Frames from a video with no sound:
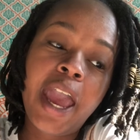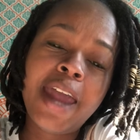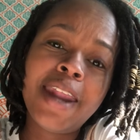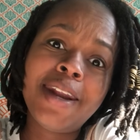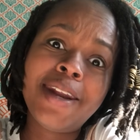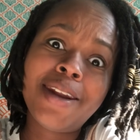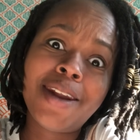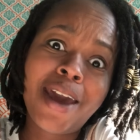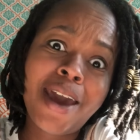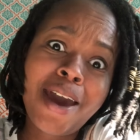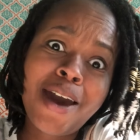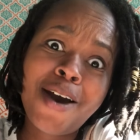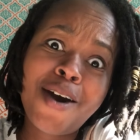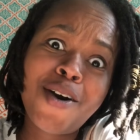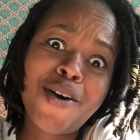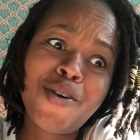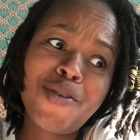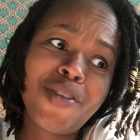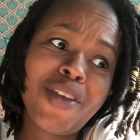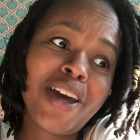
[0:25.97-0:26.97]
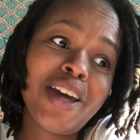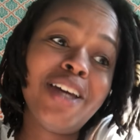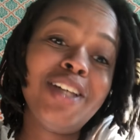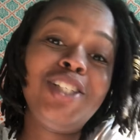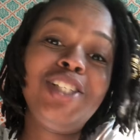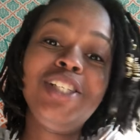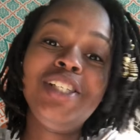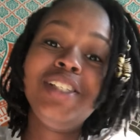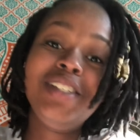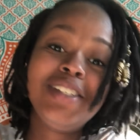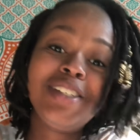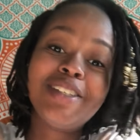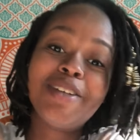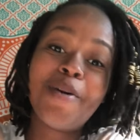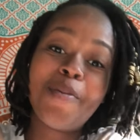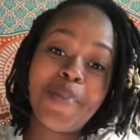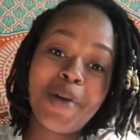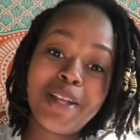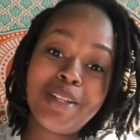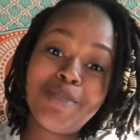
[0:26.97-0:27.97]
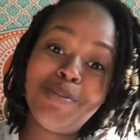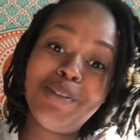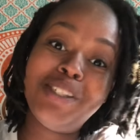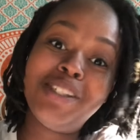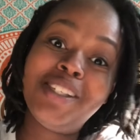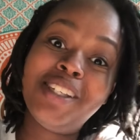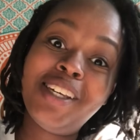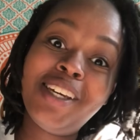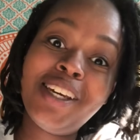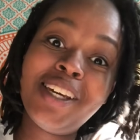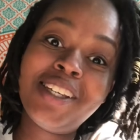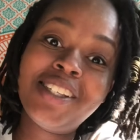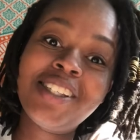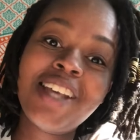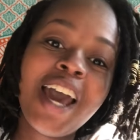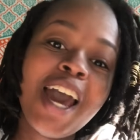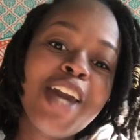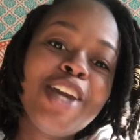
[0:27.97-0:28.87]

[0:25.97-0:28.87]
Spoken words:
And now that she's about to be 6,